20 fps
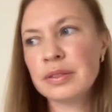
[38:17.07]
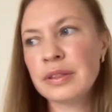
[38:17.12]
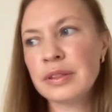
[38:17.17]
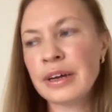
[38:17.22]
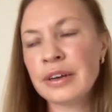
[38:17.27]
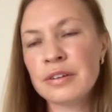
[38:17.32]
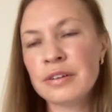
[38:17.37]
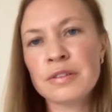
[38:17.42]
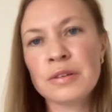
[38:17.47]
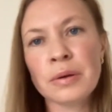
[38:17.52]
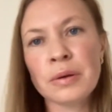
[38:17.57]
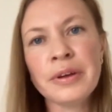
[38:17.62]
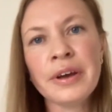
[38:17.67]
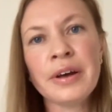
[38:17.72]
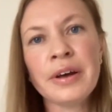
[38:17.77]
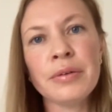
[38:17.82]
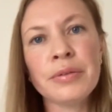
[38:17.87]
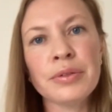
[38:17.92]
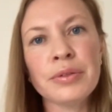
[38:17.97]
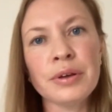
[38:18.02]
that is not
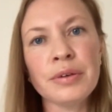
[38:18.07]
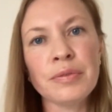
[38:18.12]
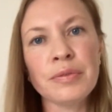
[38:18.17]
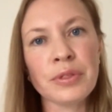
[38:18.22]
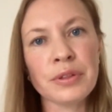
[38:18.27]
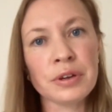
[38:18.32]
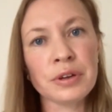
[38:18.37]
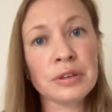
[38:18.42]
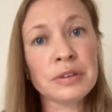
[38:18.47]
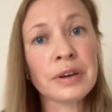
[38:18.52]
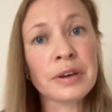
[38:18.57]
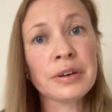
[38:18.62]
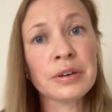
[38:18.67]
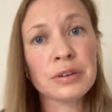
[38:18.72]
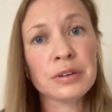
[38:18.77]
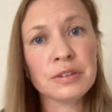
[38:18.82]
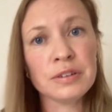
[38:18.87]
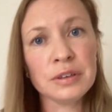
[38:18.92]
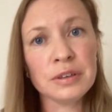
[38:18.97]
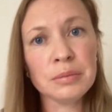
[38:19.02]
healthy for the entire
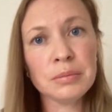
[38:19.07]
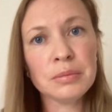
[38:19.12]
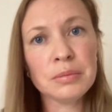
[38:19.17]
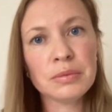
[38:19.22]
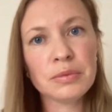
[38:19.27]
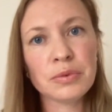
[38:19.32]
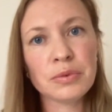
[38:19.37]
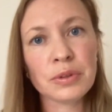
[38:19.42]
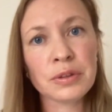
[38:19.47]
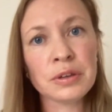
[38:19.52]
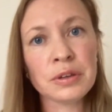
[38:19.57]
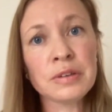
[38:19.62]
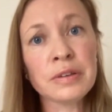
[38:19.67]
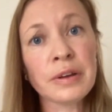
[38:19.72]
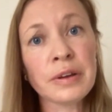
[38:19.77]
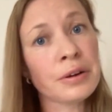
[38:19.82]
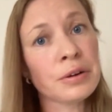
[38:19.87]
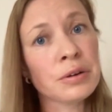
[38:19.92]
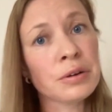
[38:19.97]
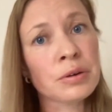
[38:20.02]
team, for the
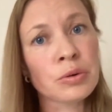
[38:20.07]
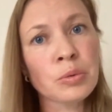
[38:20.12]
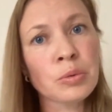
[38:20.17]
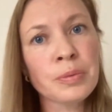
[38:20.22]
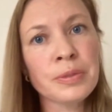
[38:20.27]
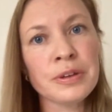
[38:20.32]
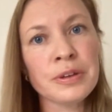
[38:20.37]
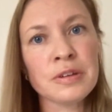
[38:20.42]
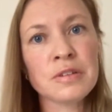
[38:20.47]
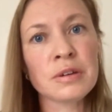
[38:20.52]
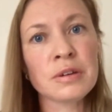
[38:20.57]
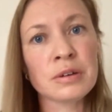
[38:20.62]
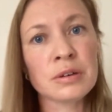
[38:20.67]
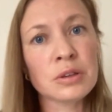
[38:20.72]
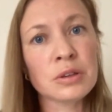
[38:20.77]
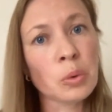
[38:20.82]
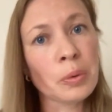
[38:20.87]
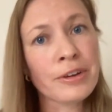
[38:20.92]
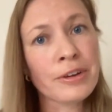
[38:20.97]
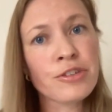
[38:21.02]
entire group. They
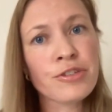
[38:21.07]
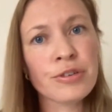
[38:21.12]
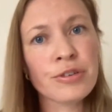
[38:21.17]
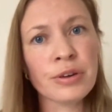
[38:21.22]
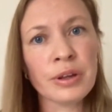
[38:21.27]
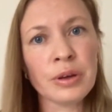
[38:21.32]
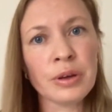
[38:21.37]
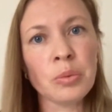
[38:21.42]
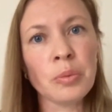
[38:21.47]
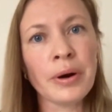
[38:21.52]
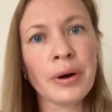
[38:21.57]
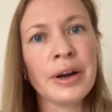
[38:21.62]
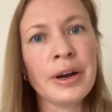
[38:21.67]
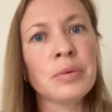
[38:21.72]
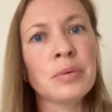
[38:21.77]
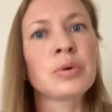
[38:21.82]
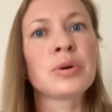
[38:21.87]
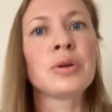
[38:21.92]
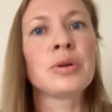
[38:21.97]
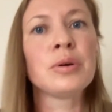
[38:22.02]
start questioning, why
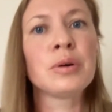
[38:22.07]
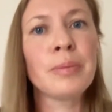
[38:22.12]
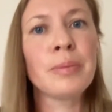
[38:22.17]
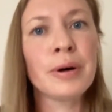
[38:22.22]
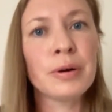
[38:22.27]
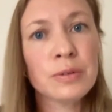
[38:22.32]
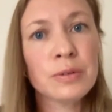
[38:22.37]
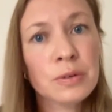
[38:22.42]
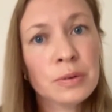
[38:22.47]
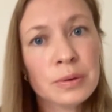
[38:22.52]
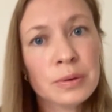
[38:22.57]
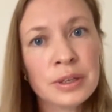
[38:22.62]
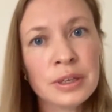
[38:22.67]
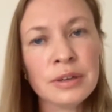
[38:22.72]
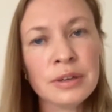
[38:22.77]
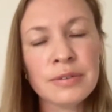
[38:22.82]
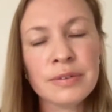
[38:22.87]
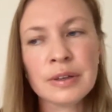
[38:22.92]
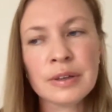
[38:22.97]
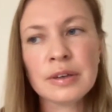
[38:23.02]
were you about to
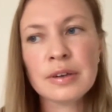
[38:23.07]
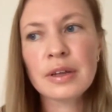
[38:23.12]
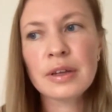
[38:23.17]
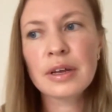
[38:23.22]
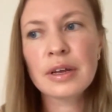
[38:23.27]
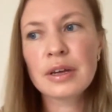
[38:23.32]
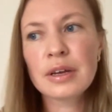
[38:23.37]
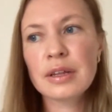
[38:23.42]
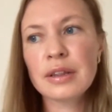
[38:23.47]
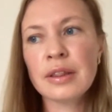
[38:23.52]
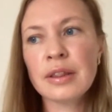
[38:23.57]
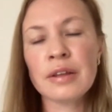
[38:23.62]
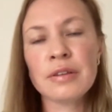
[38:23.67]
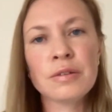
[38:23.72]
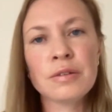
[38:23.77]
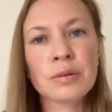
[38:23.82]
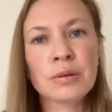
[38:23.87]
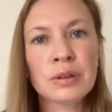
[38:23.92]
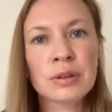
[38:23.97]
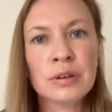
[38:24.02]
leave? And that
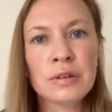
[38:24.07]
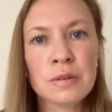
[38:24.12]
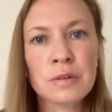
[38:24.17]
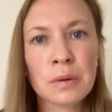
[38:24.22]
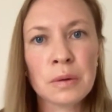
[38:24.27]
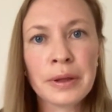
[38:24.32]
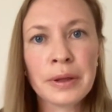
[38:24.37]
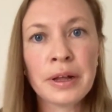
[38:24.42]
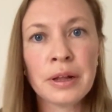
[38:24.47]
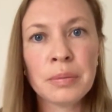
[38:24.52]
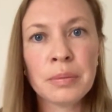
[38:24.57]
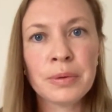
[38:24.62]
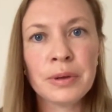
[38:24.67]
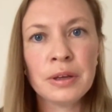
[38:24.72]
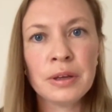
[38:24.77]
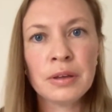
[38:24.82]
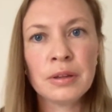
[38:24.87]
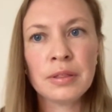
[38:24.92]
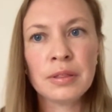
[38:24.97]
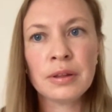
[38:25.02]
certainly is not
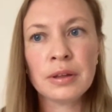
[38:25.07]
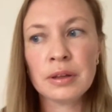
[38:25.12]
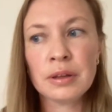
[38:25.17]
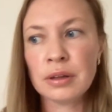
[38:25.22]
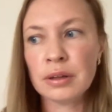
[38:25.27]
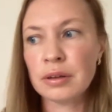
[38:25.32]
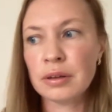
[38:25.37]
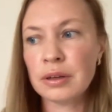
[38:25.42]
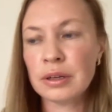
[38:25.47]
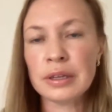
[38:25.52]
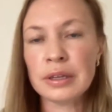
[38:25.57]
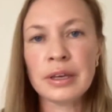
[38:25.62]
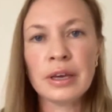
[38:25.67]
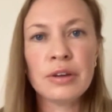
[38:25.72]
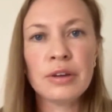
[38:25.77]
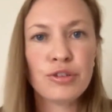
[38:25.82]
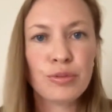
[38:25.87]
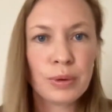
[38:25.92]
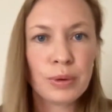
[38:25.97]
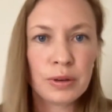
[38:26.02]
helping the
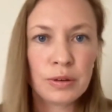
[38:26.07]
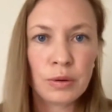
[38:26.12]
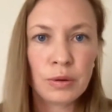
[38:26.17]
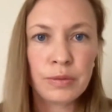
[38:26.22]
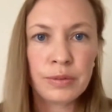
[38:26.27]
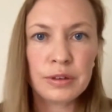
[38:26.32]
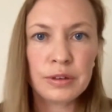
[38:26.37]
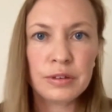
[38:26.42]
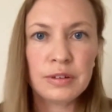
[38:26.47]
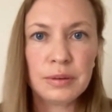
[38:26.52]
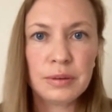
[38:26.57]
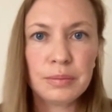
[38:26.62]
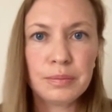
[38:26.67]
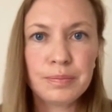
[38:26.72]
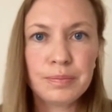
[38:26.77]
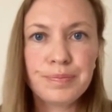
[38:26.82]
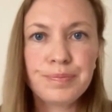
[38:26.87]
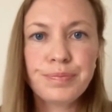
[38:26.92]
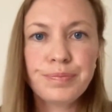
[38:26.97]
engagement of the team.